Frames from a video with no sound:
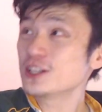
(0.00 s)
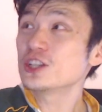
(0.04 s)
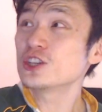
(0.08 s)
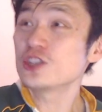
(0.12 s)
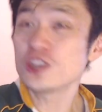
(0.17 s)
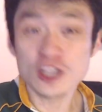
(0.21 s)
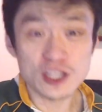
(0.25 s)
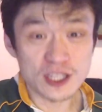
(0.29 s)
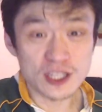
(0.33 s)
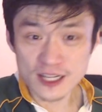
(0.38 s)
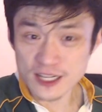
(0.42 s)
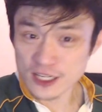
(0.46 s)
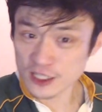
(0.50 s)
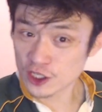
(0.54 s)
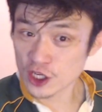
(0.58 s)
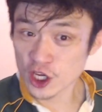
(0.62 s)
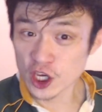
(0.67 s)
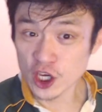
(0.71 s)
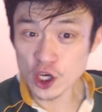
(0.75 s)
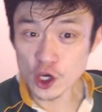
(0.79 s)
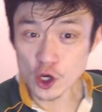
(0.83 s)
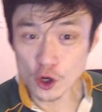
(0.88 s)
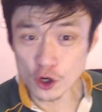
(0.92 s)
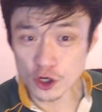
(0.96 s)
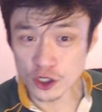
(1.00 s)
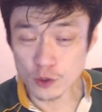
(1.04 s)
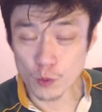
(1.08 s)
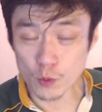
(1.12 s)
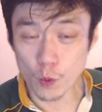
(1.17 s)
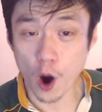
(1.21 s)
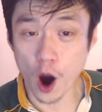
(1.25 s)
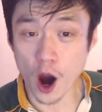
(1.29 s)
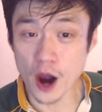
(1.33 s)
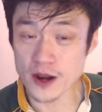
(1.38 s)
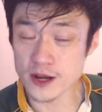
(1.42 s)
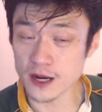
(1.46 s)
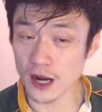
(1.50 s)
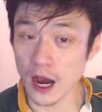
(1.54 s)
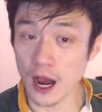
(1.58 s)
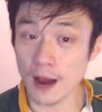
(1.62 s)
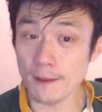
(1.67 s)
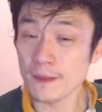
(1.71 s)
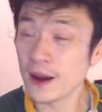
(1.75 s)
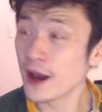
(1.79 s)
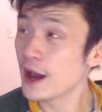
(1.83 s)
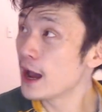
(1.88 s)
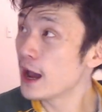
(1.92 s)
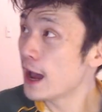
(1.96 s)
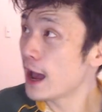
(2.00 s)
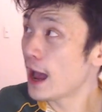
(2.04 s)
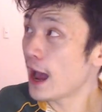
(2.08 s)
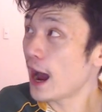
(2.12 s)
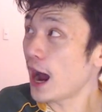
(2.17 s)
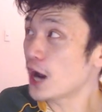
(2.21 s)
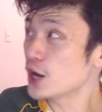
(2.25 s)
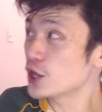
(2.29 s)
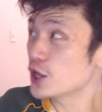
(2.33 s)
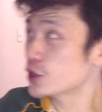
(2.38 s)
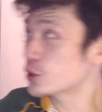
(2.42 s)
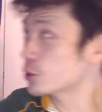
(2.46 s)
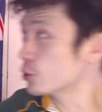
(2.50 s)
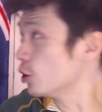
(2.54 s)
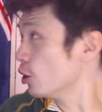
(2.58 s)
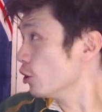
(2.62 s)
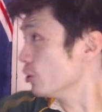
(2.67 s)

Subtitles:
did this huge wind up and threw